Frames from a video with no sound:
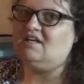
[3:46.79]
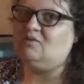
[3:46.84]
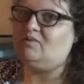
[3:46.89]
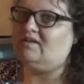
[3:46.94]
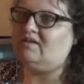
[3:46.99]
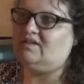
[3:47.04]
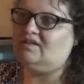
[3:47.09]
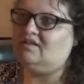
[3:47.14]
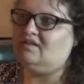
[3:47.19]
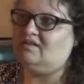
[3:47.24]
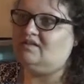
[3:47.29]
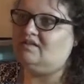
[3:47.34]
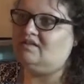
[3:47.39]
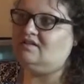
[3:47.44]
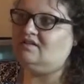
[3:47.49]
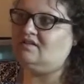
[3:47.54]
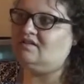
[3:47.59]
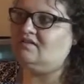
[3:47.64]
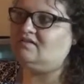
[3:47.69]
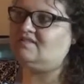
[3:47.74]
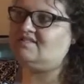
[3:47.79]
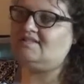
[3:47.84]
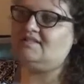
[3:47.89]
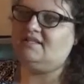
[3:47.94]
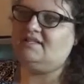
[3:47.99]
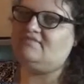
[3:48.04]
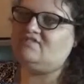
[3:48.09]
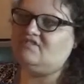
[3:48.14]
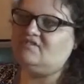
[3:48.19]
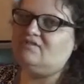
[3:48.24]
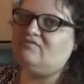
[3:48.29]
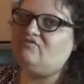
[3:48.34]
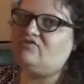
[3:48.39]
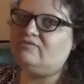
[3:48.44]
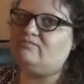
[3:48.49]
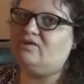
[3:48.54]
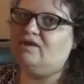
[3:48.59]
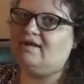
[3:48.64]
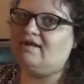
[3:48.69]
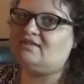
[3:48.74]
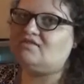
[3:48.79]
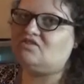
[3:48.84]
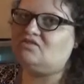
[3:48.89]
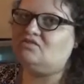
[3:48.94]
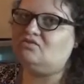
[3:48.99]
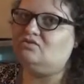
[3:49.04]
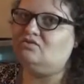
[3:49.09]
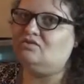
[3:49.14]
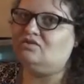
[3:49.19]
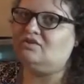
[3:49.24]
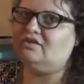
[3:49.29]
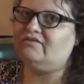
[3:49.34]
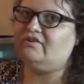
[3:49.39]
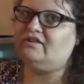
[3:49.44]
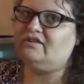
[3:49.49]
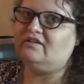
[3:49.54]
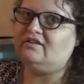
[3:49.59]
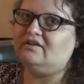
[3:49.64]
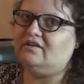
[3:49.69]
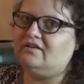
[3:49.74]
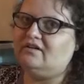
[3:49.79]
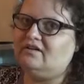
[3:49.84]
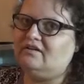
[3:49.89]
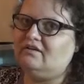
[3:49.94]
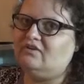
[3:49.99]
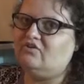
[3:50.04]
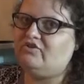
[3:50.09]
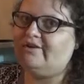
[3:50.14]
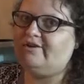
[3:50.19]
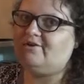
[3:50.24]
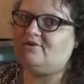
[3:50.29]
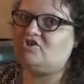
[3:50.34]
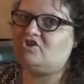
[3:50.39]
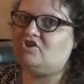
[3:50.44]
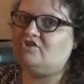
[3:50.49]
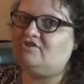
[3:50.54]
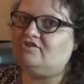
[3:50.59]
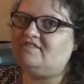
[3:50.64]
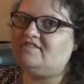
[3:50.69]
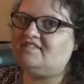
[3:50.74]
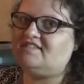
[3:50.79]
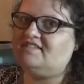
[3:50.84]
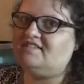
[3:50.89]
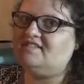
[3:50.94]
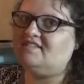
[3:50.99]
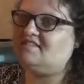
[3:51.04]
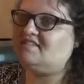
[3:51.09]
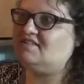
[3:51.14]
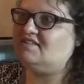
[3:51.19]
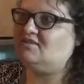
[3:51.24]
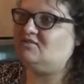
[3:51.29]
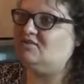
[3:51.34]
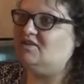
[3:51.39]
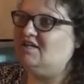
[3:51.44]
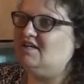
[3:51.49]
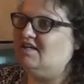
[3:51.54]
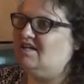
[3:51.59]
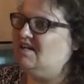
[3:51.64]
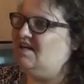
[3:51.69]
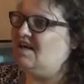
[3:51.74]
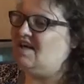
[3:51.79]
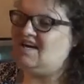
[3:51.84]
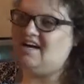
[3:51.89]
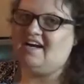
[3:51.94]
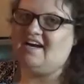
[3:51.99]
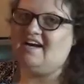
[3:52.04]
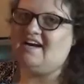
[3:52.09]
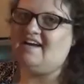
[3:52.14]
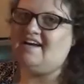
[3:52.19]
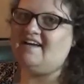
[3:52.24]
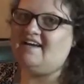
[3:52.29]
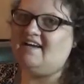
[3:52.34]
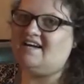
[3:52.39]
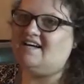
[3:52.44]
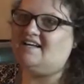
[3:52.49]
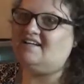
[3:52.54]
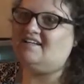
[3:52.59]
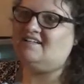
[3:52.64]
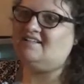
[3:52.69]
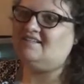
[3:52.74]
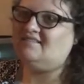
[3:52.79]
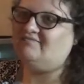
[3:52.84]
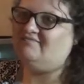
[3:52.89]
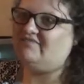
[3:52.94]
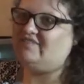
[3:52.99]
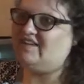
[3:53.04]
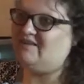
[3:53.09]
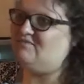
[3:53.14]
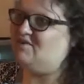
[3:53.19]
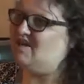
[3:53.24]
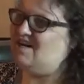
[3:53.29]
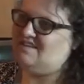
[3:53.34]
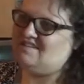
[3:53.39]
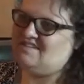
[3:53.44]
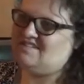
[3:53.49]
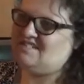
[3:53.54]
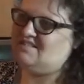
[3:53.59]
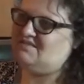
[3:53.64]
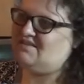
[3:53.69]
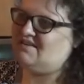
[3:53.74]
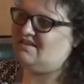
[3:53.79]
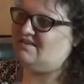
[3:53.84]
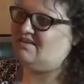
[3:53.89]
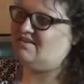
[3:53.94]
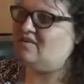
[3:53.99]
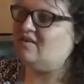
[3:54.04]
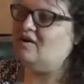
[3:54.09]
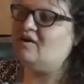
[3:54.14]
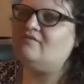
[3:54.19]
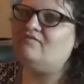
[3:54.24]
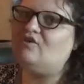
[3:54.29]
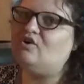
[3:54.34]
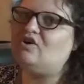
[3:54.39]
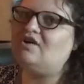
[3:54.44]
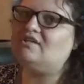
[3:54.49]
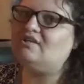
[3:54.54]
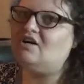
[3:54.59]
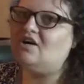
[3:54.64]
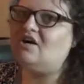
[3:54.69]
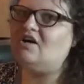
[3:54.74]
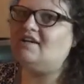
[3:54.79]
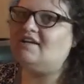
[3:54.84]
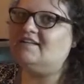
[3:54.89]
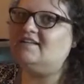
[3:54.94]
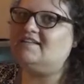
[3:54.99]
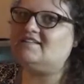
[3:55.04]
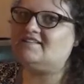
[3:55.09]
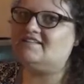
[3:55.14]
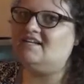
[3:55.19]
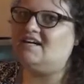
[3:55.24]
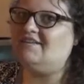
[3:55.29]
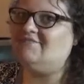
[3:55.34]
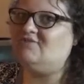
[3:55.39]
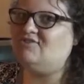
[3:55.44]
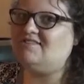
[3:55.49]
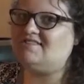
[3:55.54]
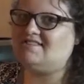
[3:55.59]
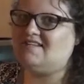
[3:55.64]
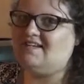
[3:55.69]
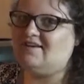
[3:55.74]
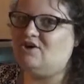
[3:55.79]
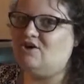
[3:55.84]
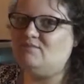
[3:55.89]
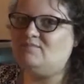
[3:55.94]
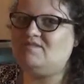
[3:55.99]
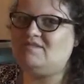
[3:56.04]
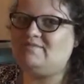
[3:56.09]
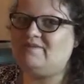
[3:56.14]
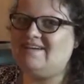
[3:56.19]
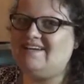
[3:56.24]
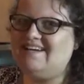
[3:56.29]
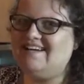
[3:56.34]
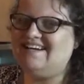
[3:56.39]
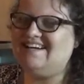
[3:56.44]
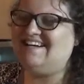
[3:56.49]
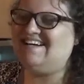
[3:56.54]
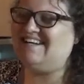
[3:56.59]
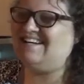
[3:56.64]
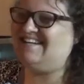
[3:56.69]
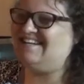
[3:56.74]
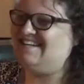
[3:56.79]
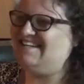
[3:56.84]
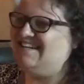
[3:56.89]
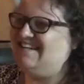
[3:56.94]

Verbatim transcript: with the, the slaves and the free blacks who live in greater Charleston. So I am not as far along in this novel as I hope to be.